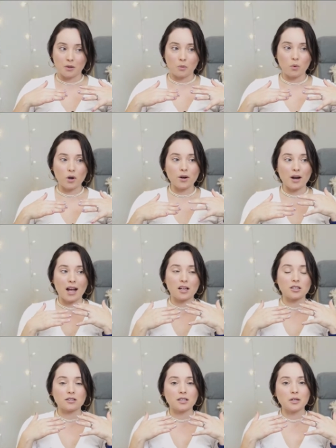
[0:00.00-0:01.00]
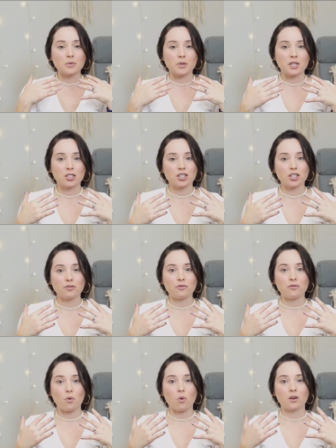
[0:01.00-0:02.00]
we're actually reaching
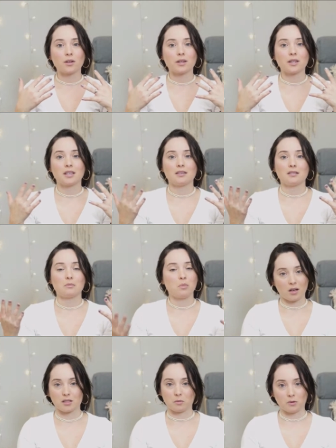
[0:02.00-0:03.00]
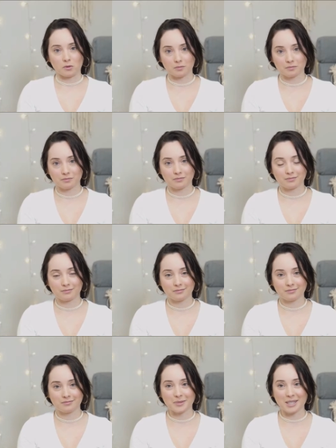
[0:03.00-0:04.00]
for the impossible.
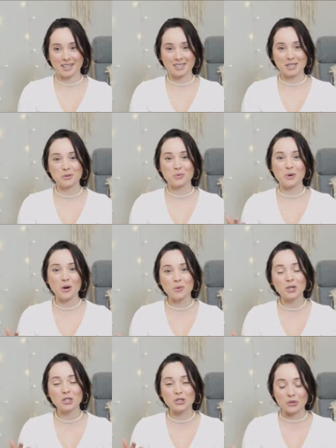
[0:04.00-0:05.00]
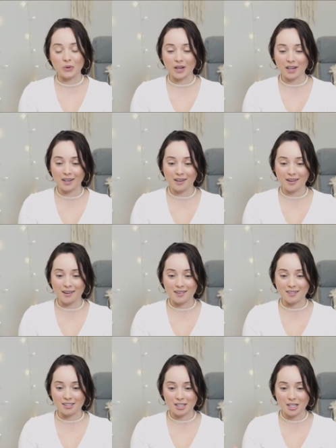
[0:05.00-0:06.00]
Because what we're doing
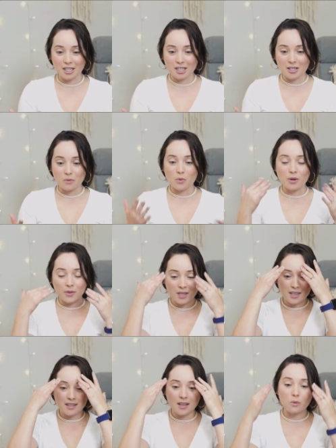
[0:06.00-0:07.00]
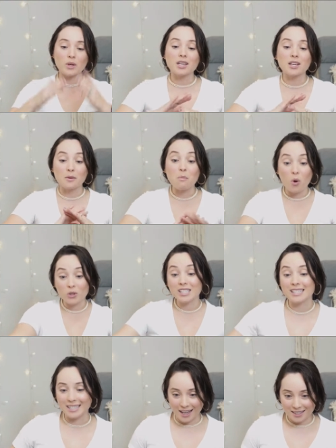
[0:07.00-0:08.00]
is we're thinking that we can
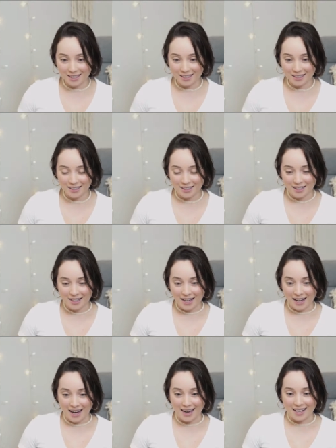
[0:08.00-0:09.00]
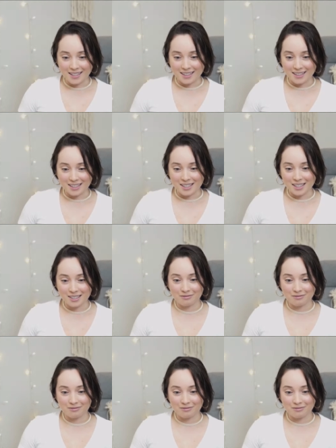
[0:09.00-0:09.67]
multitask. And